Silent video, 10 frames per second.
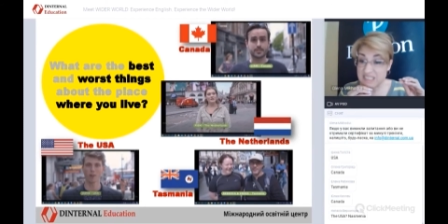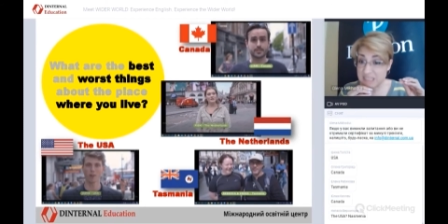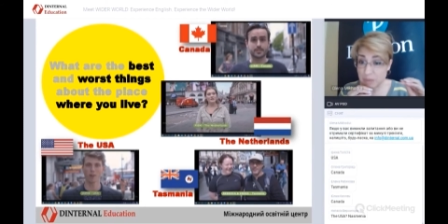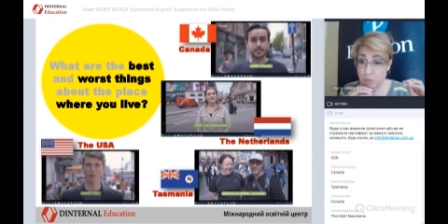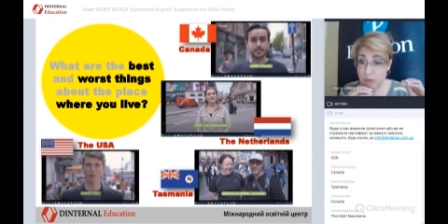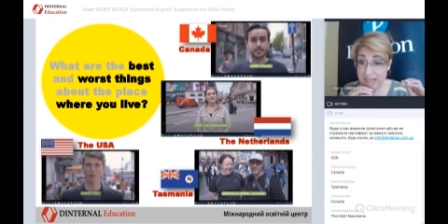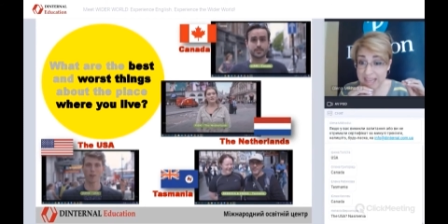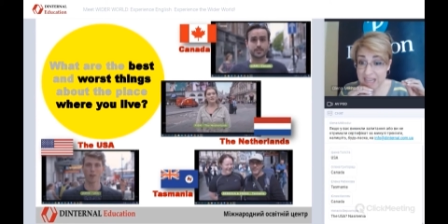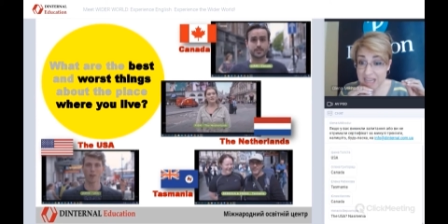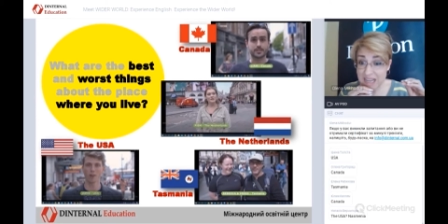
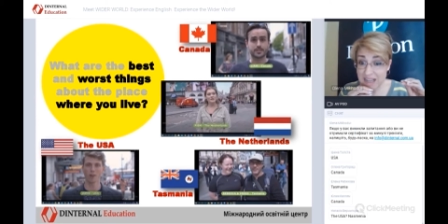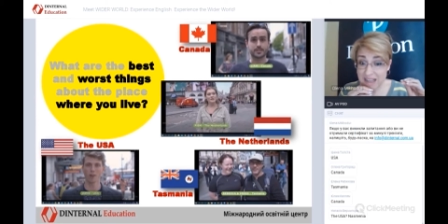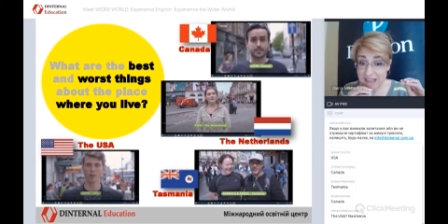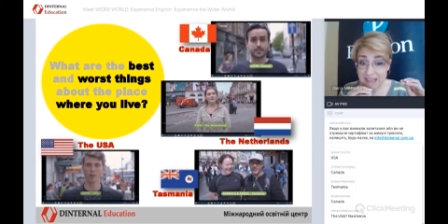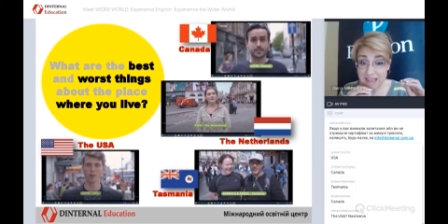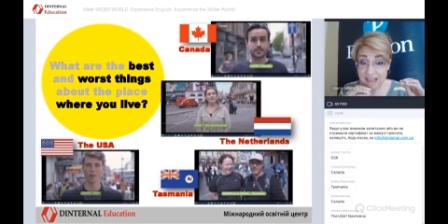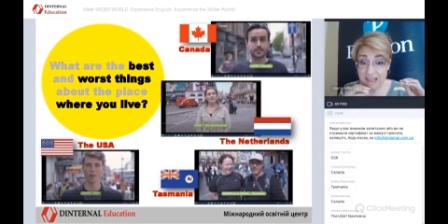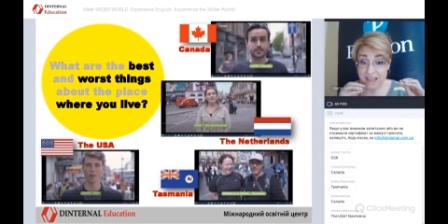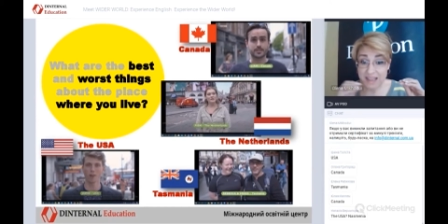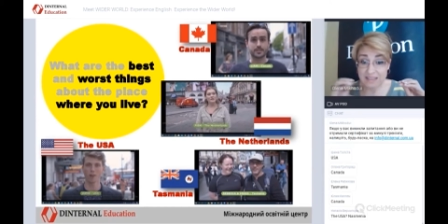subway,
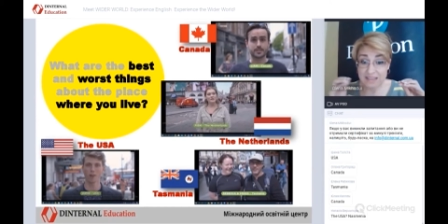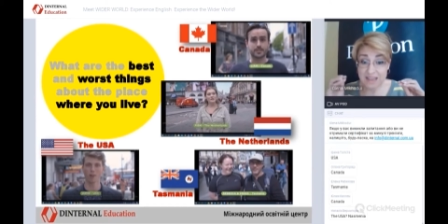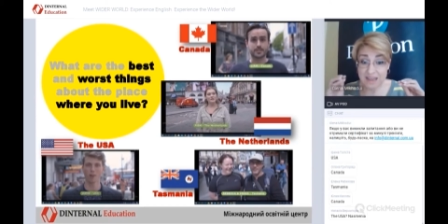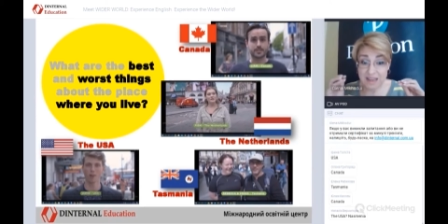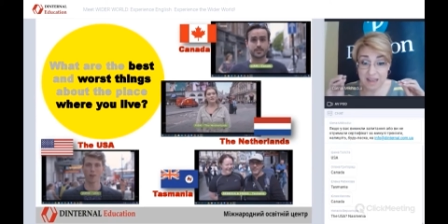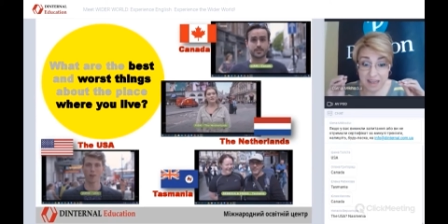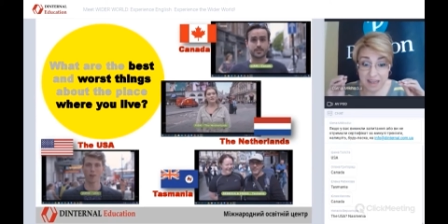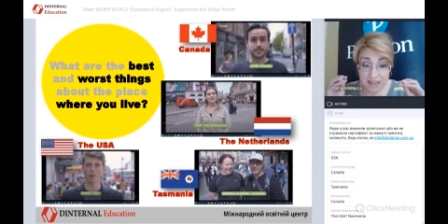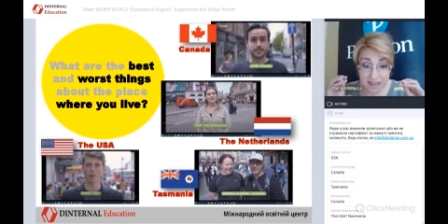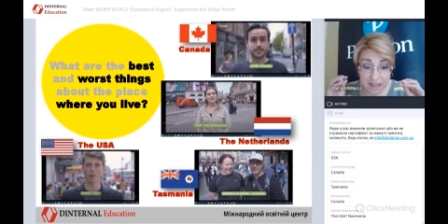and
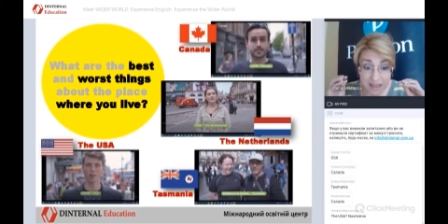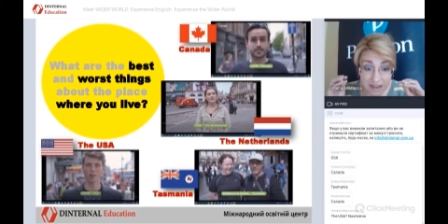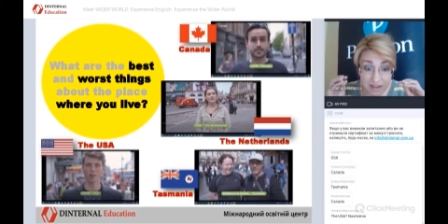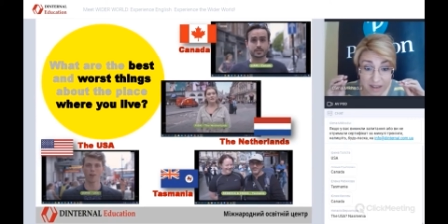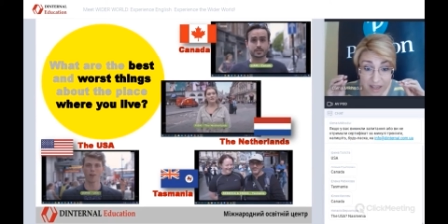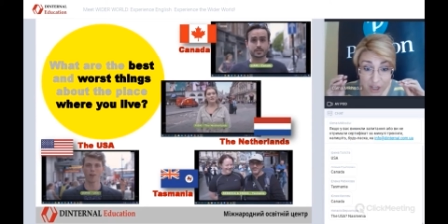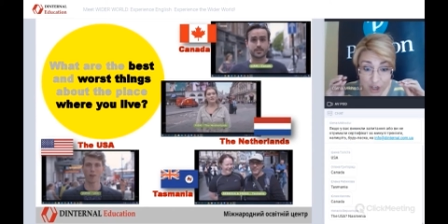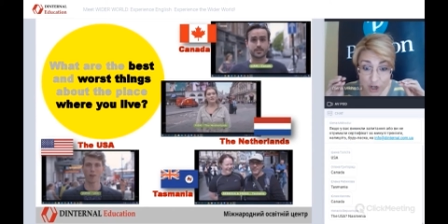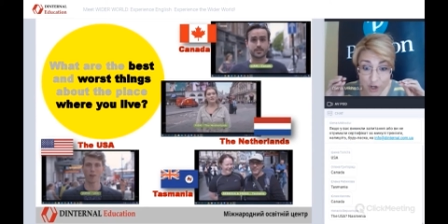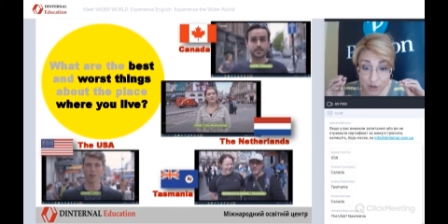a
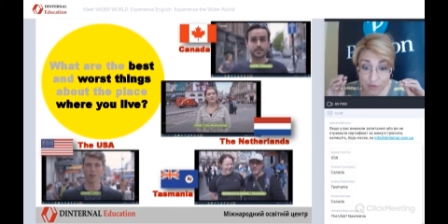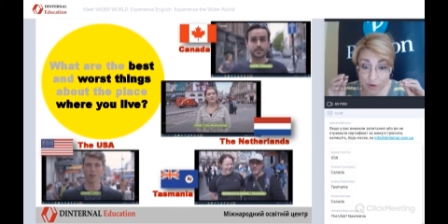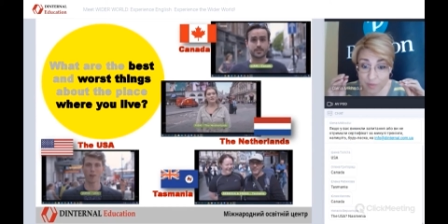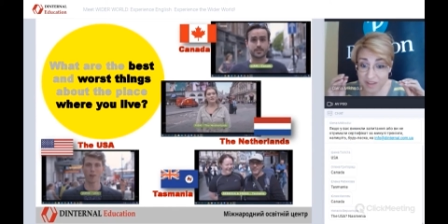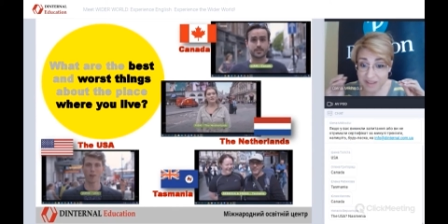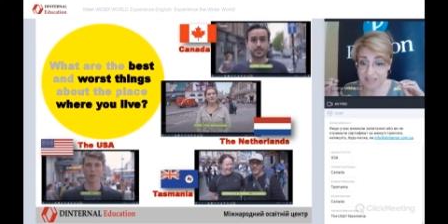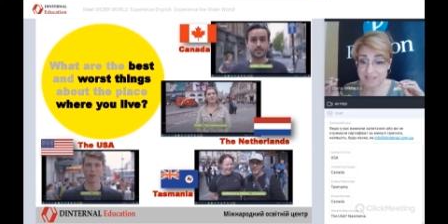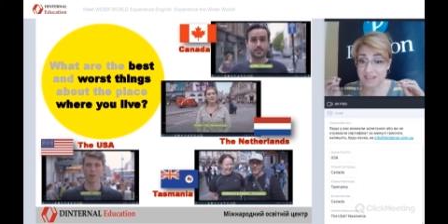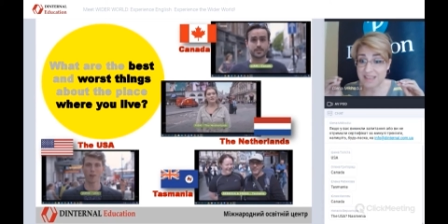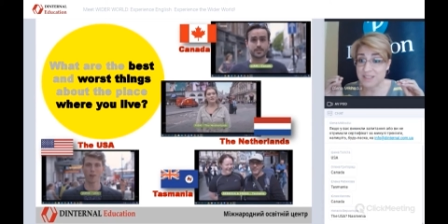girl from the
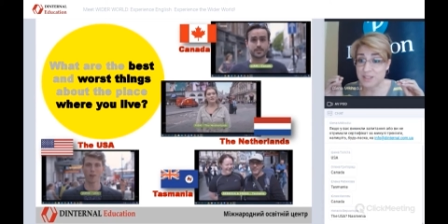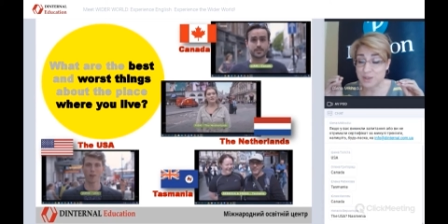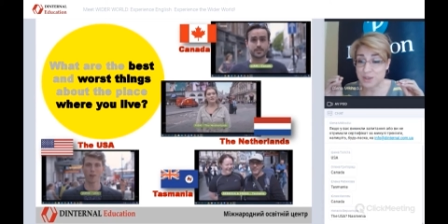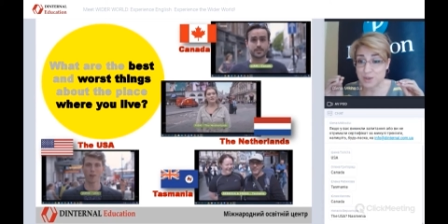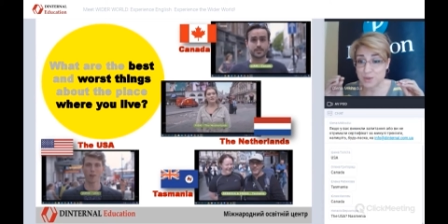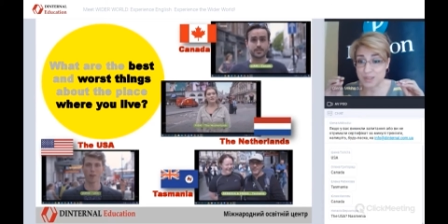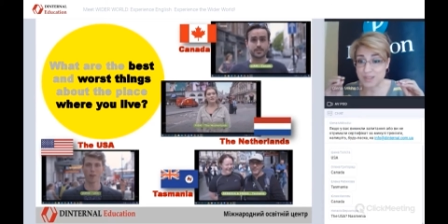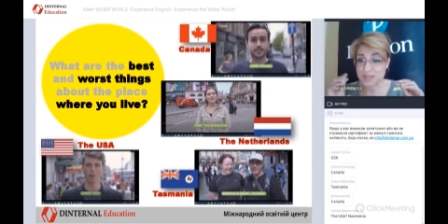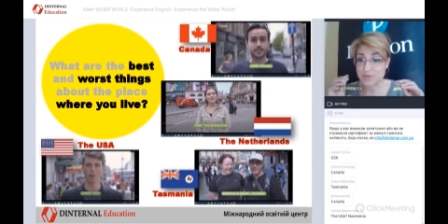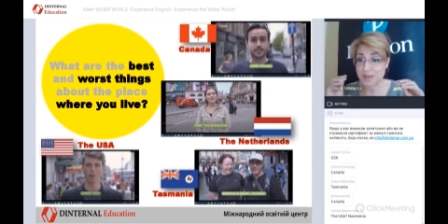Netherlands who was
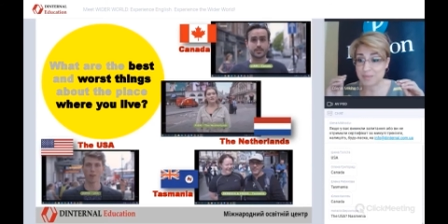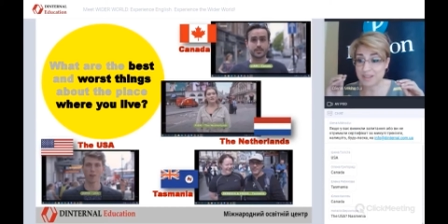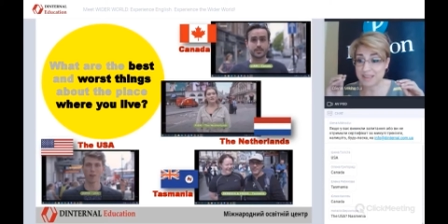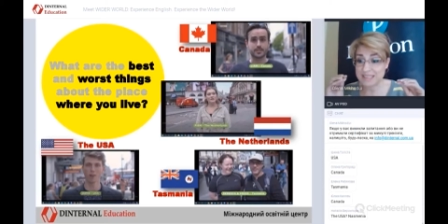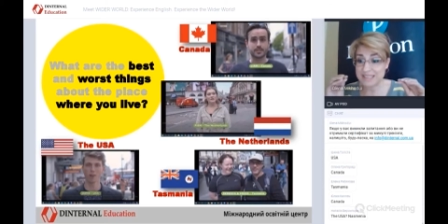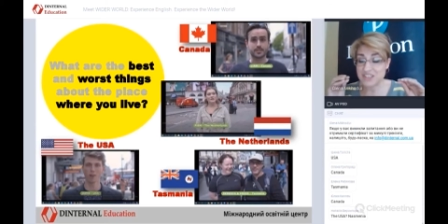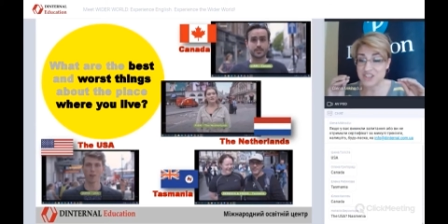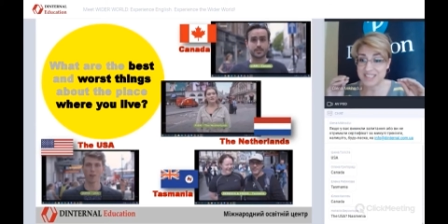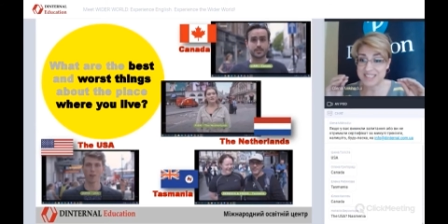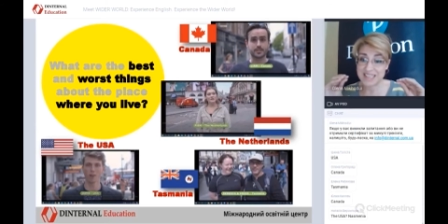describing London,
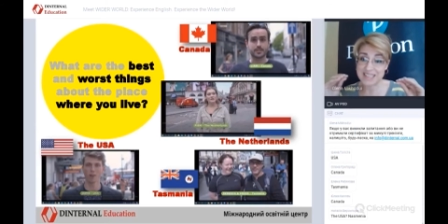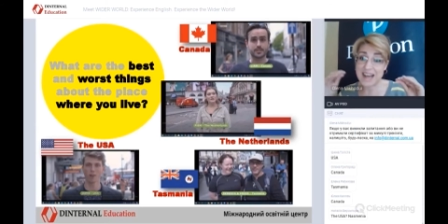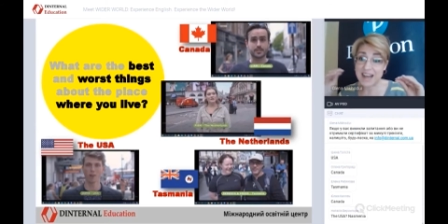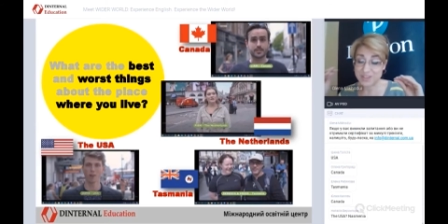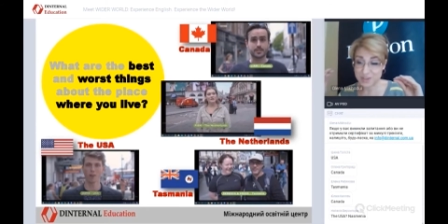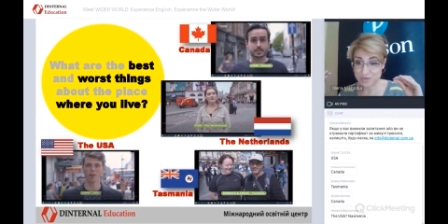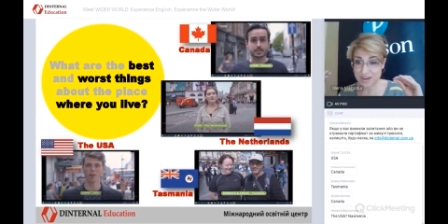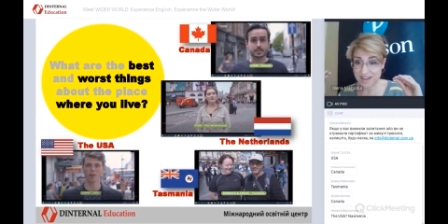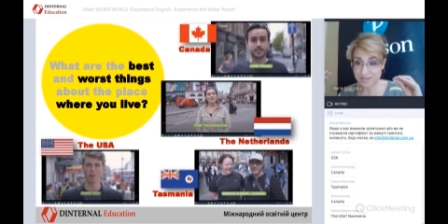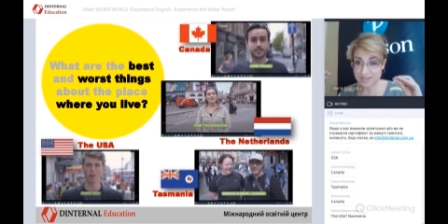she said
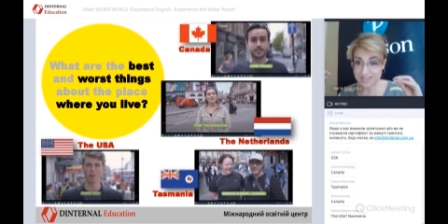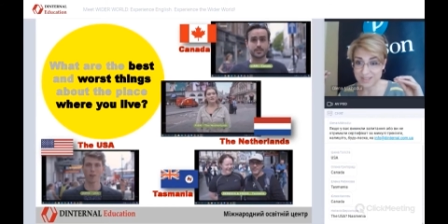underground.